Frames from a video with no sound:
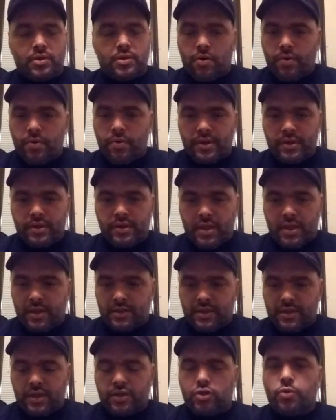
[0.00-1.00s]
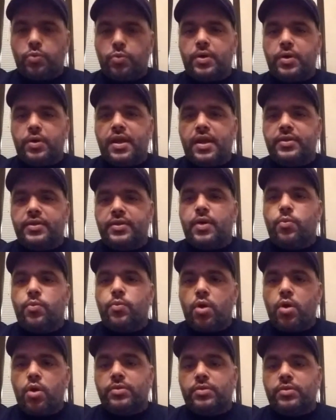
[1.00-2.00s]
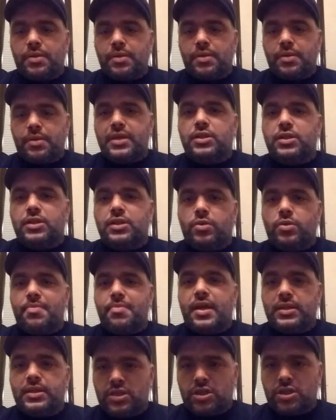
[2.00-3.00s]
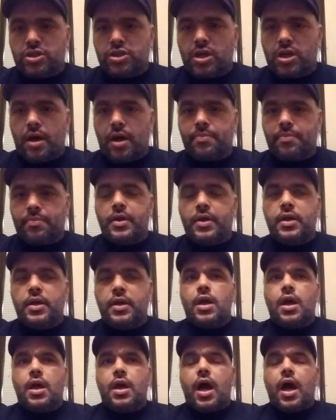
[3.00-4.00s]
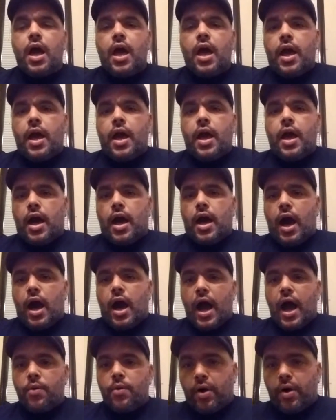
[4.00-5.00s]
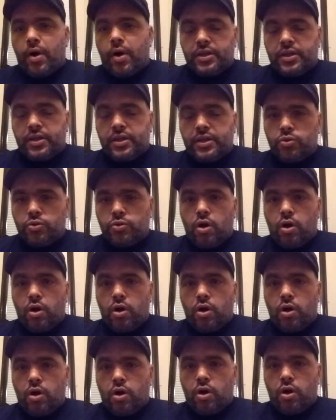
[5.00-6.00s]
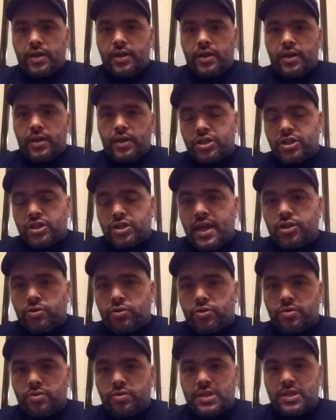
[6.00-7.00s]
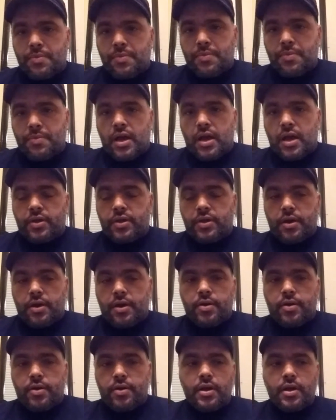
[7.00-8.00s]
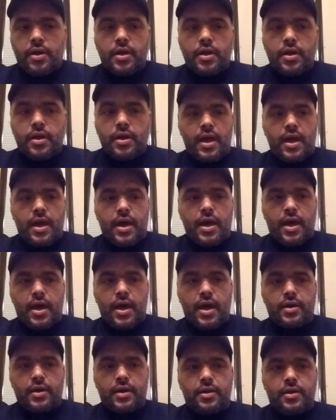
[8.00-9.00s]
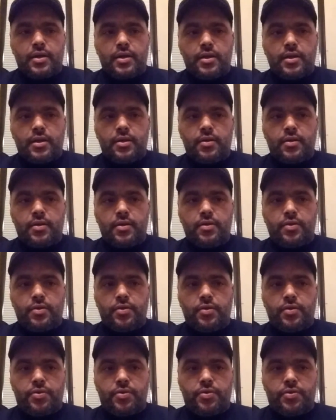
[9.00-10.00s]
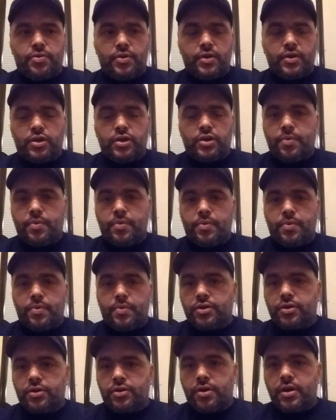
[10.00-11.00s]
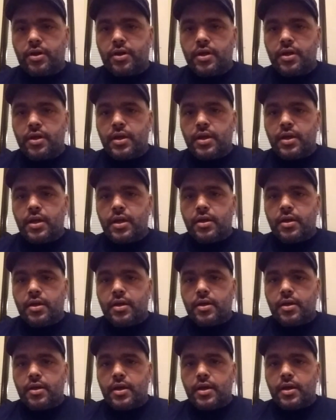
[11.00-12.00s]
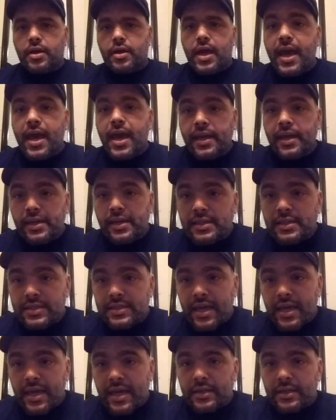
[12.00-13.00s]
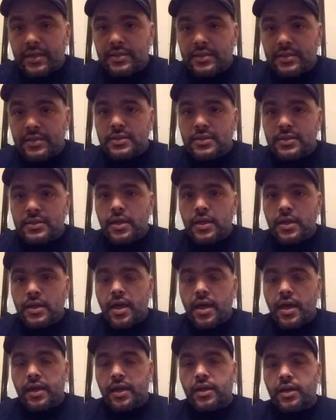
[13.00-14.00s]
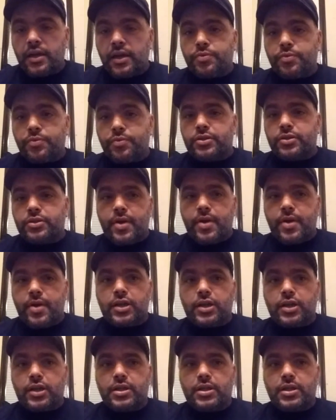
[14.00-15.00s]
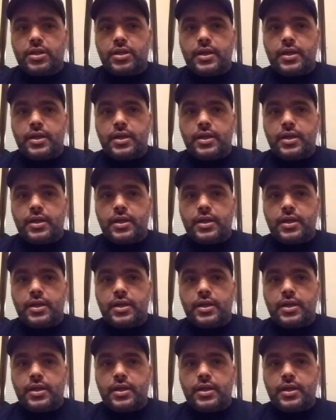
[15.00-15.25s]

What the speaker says: they do what they work with them kids. They do an amazing job. I wanted to go and do an educational seminar there, and the director hated snakes, and the director actually,